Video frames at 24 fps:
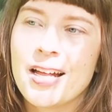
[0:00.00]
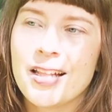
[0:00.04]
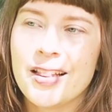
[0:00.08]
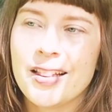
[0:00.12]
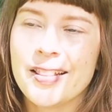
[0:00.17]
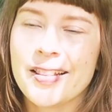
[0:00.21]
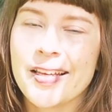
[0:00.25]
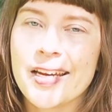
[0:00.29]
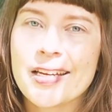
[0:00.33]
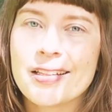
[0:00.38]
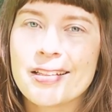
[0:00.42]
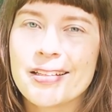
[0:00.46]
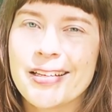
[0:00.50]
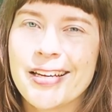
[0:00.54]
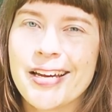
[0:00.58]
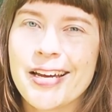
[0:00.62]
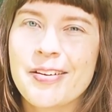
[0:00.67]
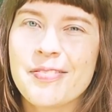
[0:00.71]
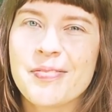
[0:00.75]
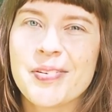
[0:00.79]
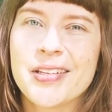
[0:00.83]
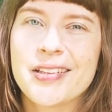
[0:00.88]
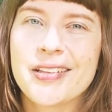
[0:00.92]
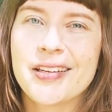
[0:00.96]
Lately
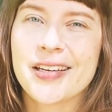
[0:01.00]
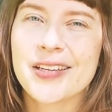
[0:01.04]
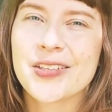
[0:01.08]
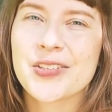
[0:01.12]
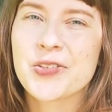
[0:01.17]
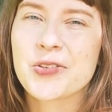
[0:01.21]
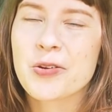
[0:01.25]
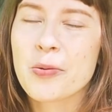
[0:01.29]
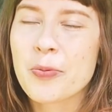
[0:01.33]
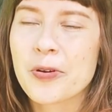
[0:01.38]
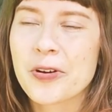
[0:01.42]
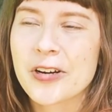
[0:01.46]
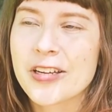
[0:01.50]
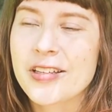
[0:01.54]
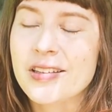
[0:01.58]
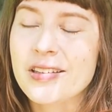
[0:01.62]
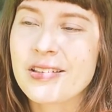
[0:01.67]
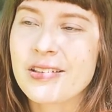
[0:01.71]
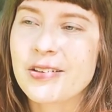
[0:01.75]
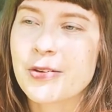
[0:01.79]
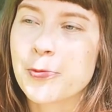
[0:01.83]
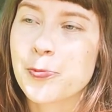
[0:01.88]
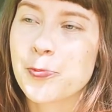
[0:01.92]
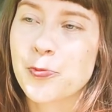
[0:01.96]
I've been like super
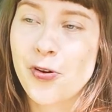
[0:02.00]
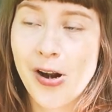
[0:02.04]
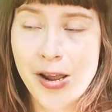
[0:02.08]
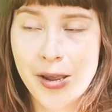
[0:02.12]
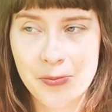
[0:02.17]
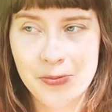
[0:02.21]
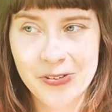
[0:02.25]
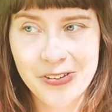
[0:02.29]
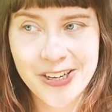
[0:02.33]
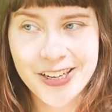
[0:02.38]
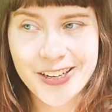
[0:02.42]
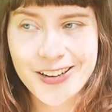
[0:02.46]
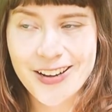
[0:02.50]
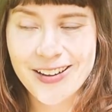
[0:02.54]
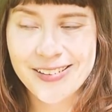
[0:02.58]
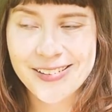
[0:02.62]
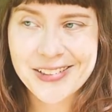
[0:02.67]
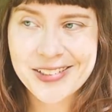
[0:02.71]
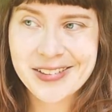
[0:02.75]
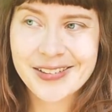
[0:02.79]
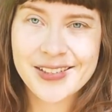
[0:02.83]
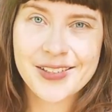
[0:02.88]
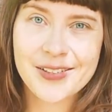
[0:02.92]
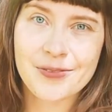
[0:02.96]
into primary
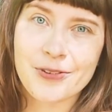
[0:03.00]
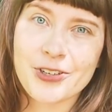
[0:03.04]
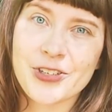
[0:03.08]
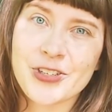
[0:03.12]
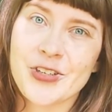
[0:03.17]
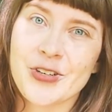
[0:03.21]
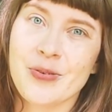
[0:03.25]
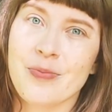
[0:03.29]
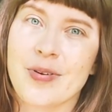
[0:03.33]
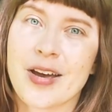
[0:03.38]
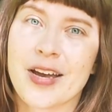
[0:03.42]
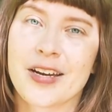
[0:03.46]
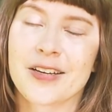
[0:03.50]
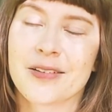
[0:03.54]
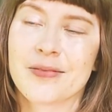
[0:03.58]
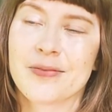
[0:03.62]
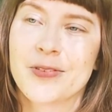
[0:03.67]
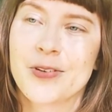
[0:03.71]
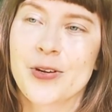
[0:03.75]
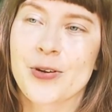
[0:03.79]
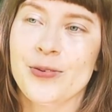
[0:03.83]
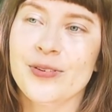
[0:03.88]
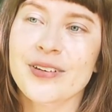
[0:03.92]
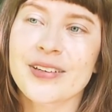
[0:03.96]
colors, which you might have
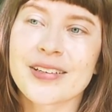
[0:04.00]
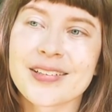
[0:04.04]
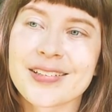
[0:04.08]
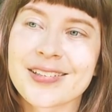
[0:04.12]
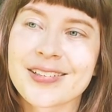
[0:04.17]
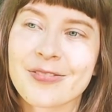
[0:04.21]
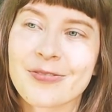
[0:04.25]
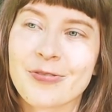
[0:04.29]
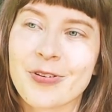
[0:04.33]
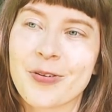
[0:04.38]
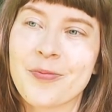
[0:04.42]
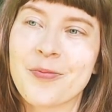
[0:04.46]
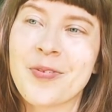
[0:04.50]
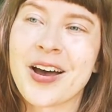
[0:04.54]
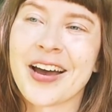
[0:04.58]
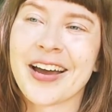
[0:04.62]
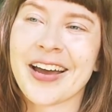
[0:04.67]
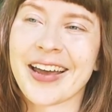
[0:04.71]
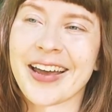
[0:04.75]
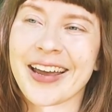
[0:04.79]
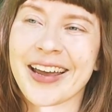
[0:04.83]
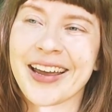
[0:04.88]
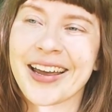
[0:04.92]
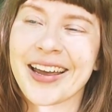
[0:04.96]
noticed from
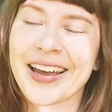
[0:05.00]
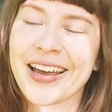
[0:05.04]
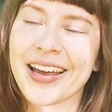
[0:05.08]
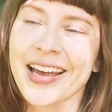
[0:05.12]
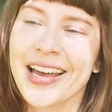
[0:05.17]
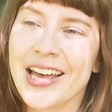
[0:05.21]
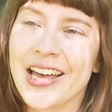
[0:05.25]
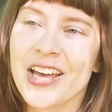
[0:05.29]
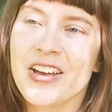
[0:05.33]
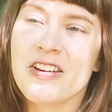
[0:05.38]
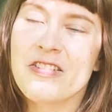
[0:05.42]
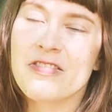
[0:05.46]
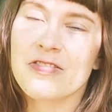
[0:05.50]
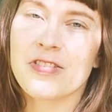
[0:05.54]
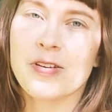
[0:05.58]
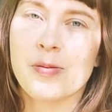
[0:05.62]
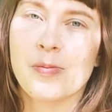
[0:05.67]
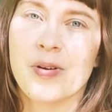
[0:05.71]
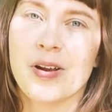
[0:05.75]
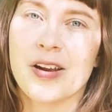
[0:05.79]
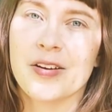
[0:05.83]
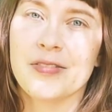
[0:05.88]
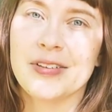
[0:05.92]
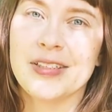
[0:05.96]

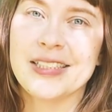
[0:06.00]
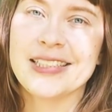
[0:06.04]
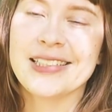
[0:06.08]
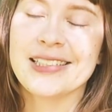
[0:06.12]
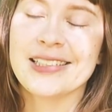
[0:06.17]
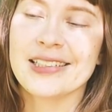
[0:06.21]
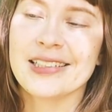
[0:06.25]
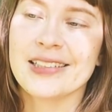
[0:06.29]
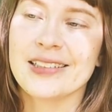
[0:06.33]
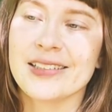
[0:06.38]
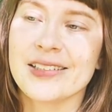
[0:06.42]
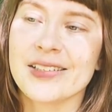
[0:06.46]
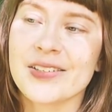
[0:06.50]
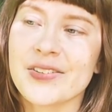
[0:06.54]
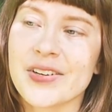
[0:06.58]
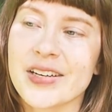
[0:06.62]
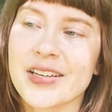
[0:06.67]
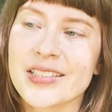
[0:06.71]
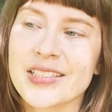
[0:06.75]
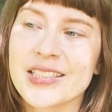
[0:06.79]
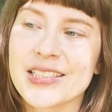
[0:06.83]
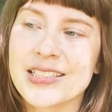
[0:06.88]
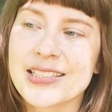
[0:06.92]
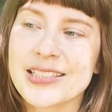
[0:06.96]
my recent
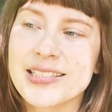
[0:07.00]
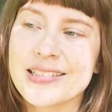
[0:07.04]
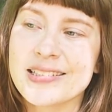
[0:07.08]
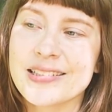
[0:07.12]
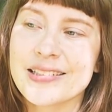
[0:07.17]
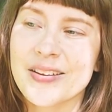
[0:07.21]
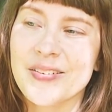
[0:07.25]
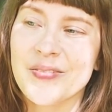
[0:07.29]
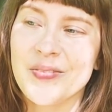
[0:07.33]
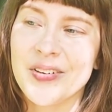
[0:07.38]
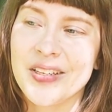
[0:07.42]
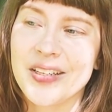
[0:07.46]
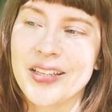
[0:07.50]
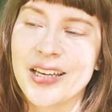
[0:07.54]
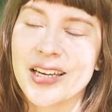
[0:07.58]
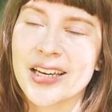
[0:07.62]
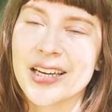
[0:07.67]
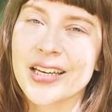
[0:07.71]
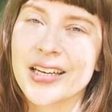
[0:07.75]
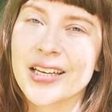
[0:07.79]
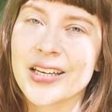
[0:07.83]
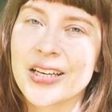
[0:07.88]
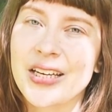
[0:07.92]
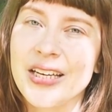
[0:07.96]
illustrations. They've been like
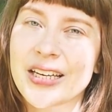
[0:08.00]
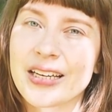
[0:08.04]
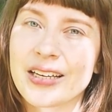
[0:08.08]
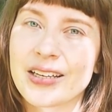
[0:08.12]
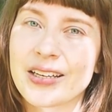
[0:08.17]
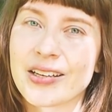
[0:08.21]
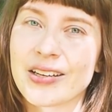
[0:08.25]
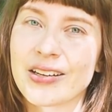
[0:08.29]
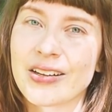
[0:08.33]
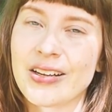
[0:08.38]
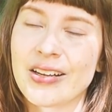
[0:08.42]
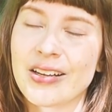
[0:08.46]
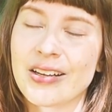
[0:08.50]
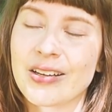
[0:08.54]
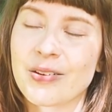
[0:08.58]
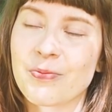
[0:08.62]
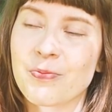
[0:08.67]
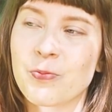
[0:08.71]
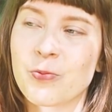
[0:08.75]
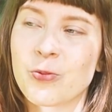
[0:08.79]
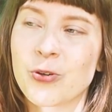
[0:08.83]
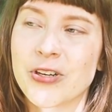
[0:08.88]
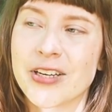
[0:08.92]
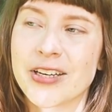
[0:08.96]

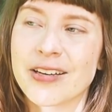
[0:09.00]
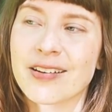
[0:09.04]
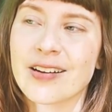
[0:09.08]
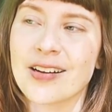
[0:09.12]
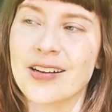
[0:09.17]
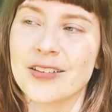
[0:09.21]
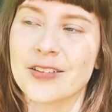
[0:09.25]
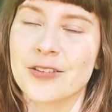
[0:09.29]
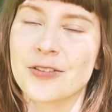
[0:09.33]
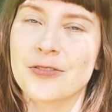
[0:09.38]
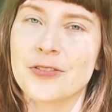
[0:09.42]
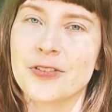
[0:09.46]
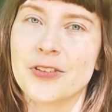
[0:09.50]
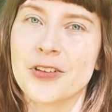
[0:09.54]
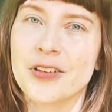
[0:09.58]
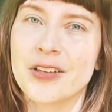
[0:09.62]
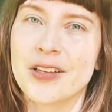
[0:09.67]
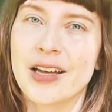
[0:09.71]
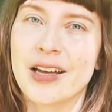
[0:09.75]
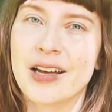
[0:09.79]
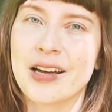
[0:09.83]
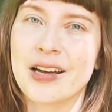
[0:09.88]
pretty colorful.